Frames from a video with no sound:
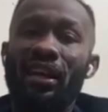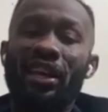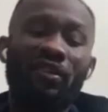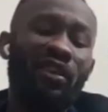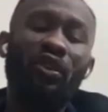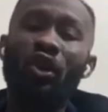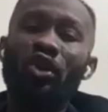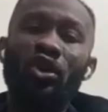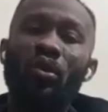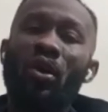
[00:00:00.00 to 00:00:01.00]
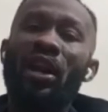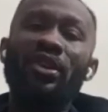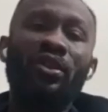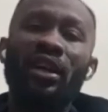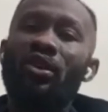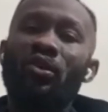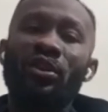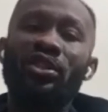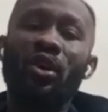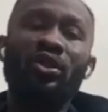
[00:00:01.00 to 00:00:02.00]
Even if you're not doing well and you get the good
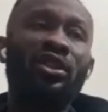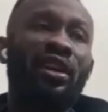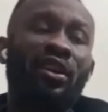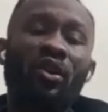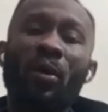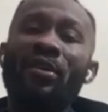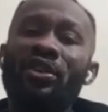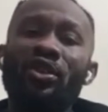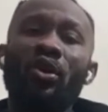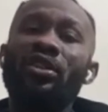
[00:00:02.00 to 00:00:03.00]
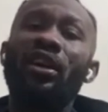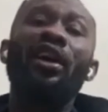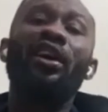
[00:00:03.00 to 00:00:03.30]
results, you get the required results,